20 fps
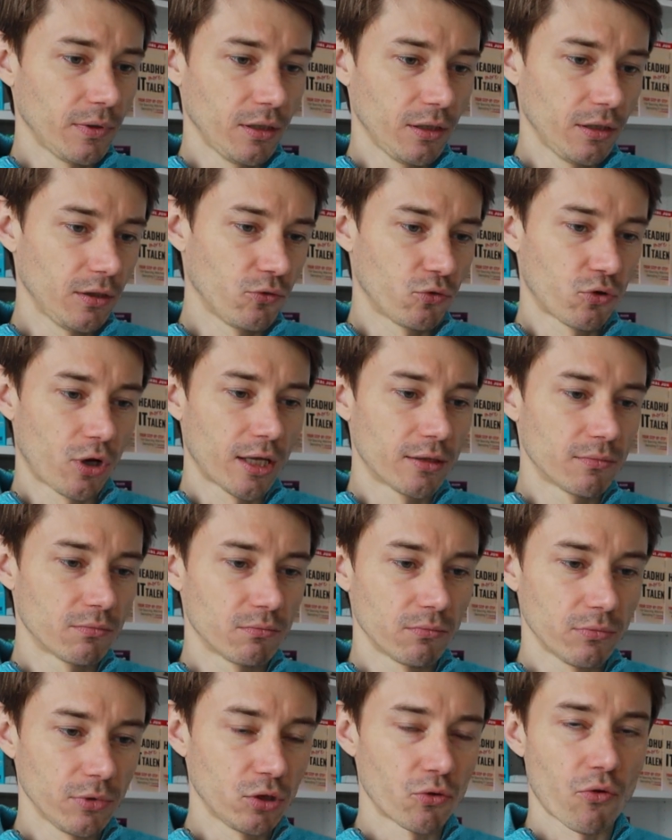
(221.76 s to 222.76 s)
you can,
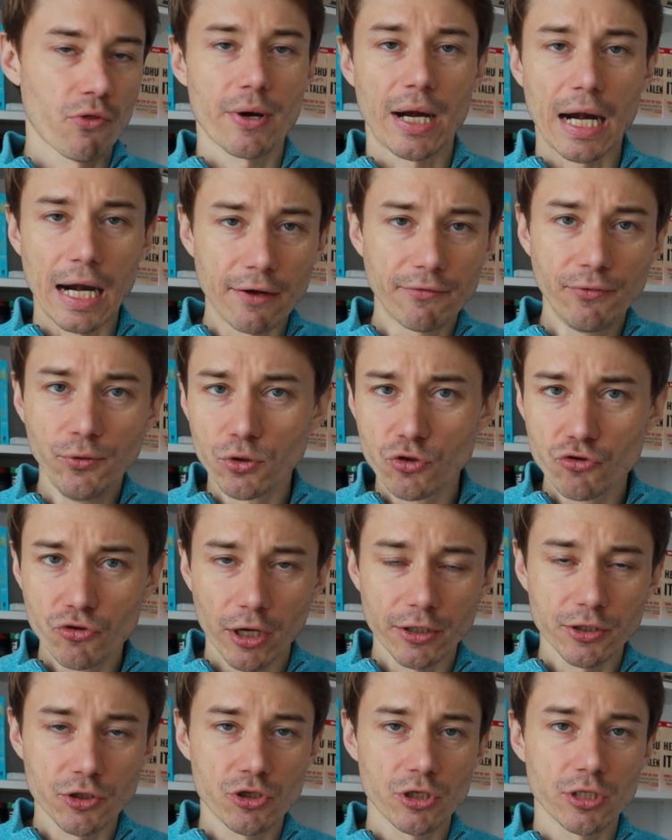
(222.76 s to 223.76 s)
there are a few
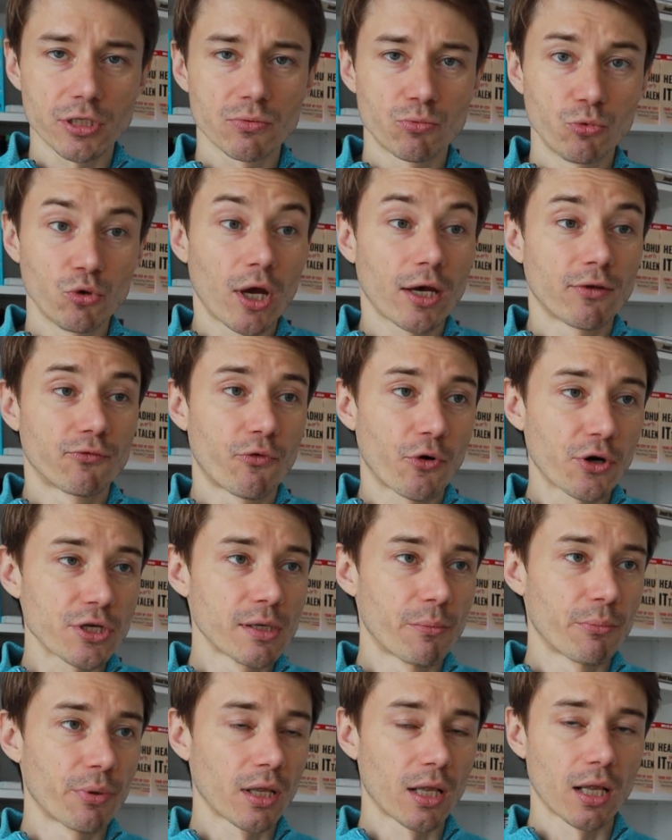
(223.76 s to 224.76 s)
strategies. You can, for
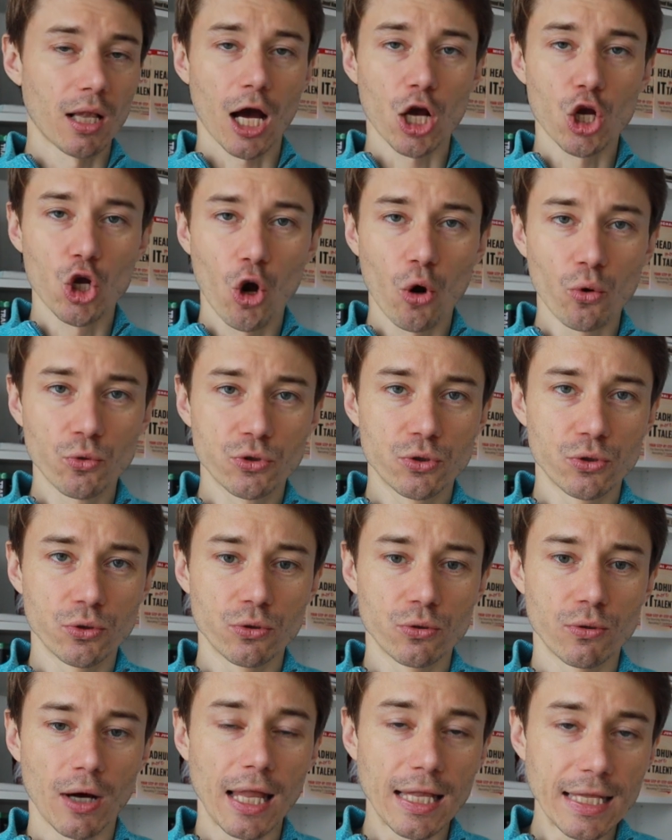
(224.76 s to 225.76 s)
example, go
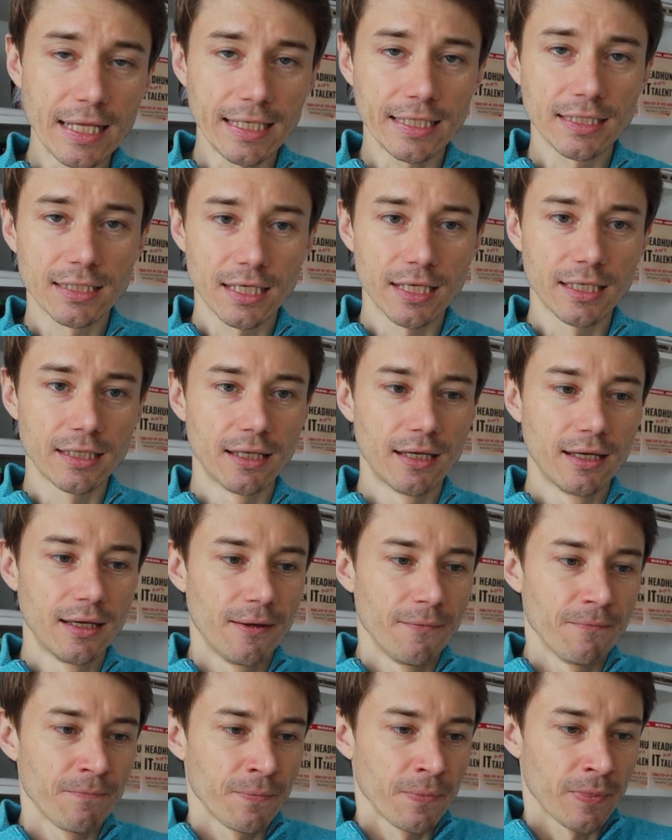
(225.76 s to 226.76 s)
to LinkedIn.
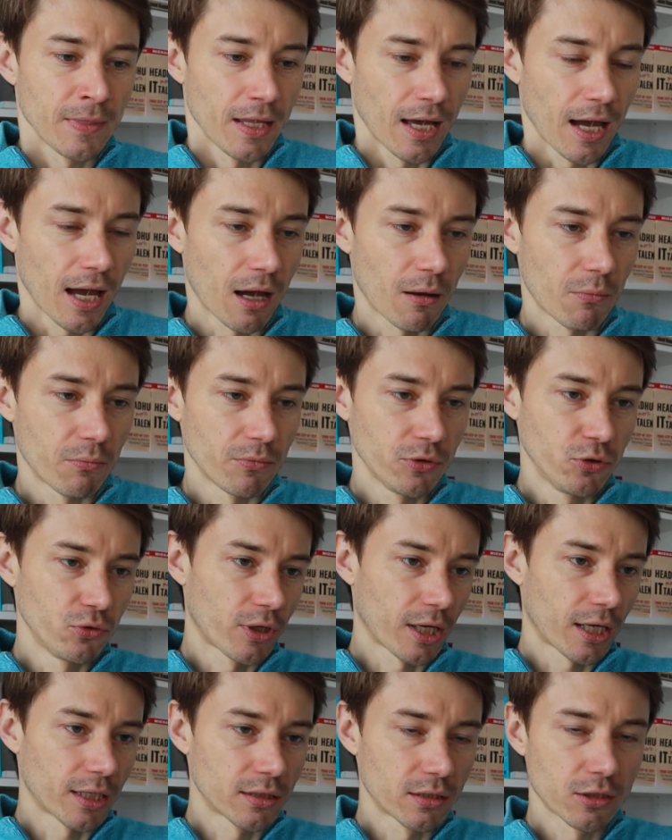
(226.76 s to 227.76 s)
You
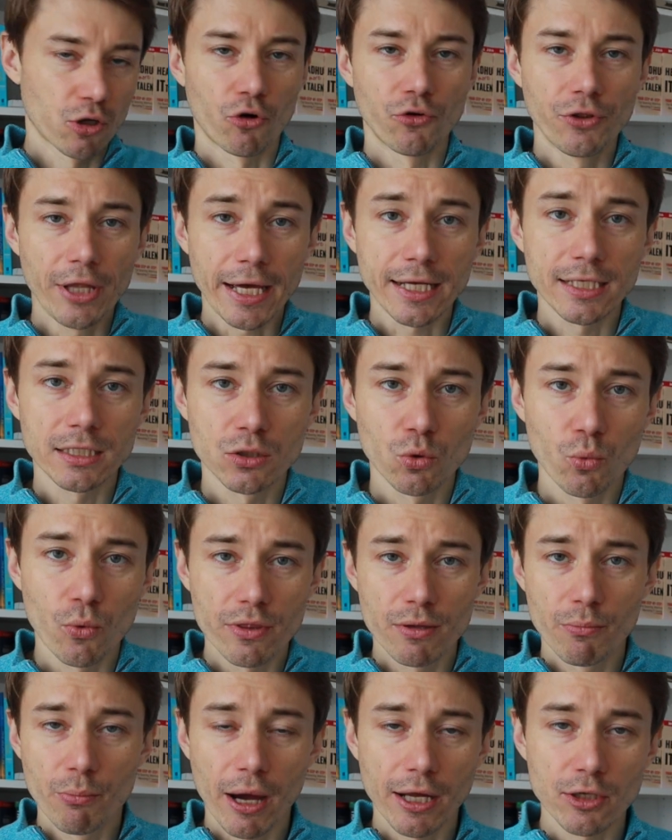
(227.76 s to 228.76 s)
can connect
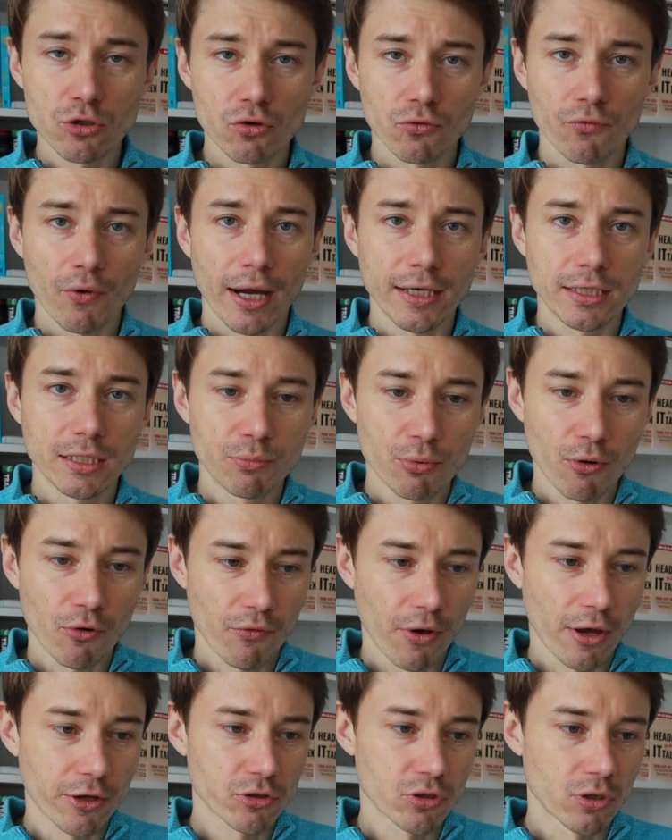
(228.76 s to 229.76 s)
with a bunch of IT
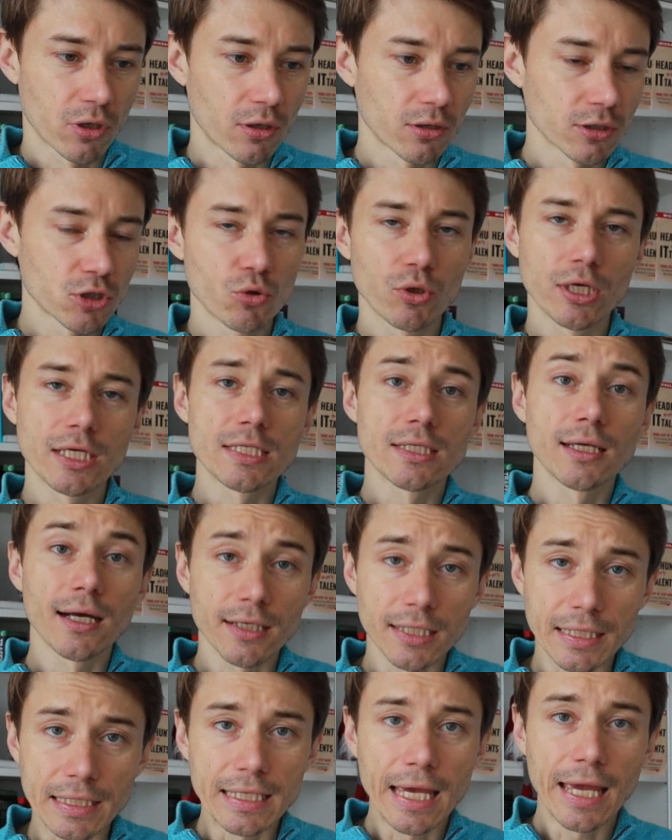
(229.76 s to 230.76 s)
professionals. You can
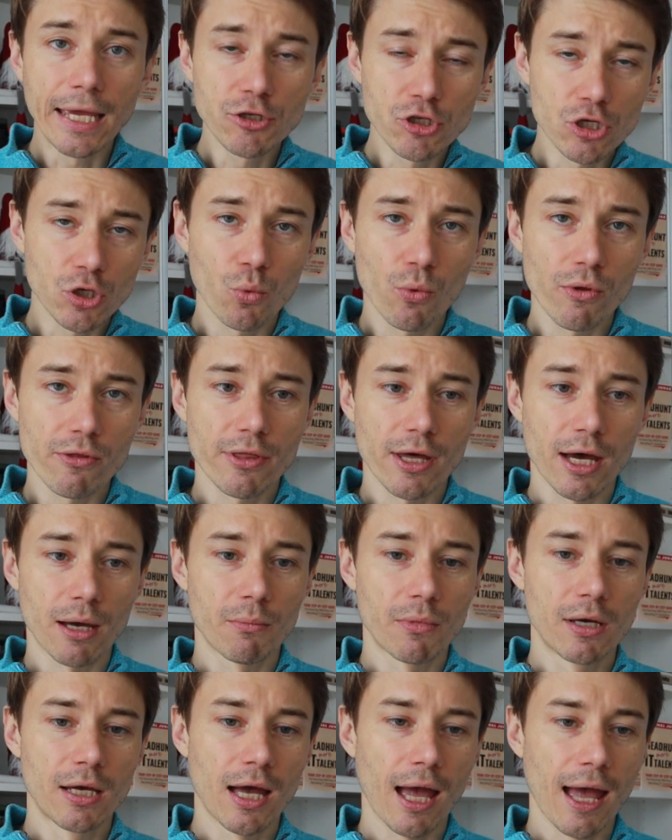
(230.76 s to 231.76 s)
start engaging with
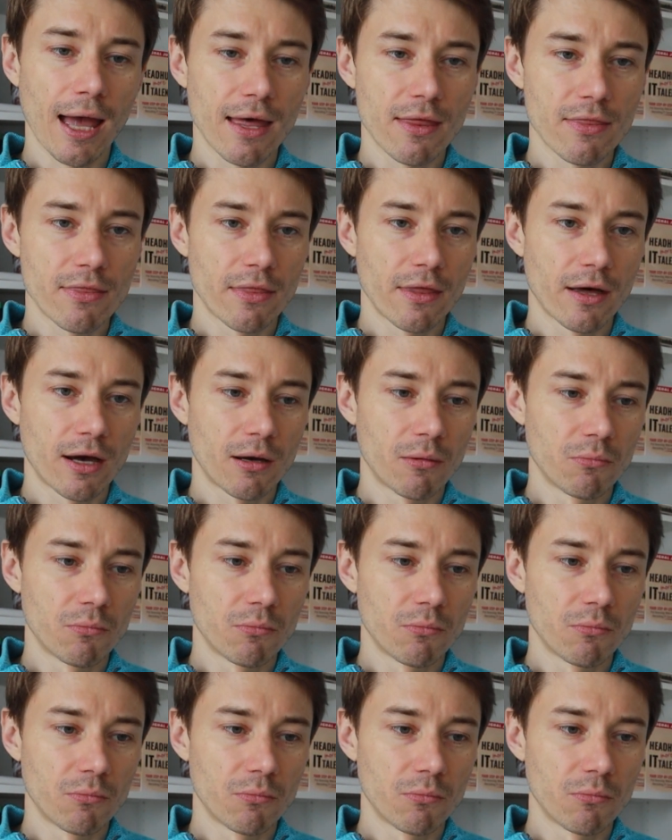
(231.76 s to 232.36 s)
them and